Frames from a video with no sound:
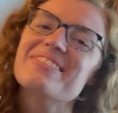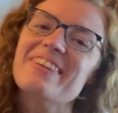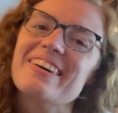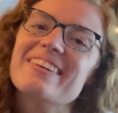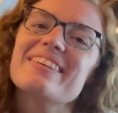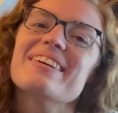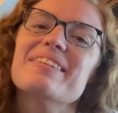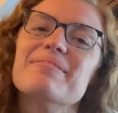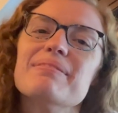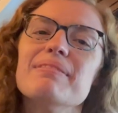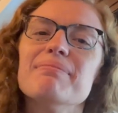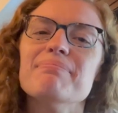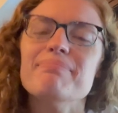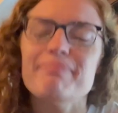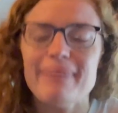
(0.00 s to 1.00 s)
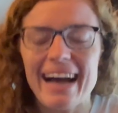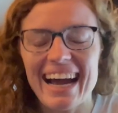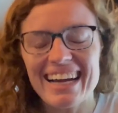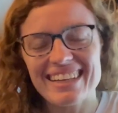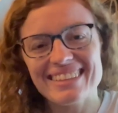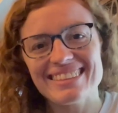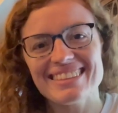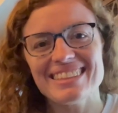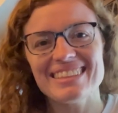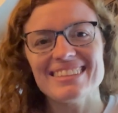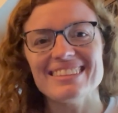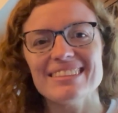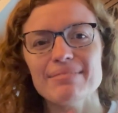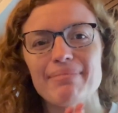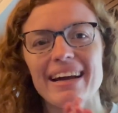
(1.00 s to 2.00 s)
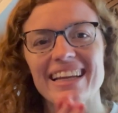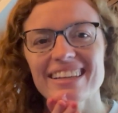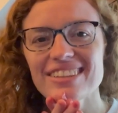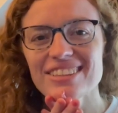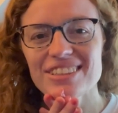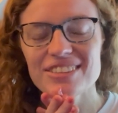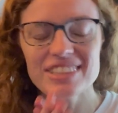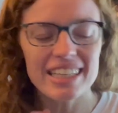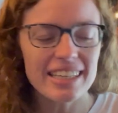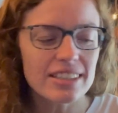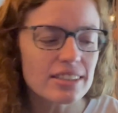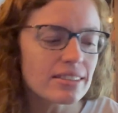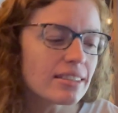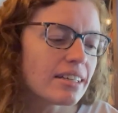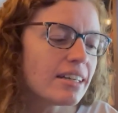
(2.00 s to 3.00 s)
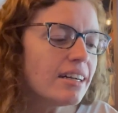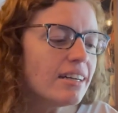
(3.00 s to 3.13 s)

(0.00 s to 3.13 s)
welcome back to my YouTube channel.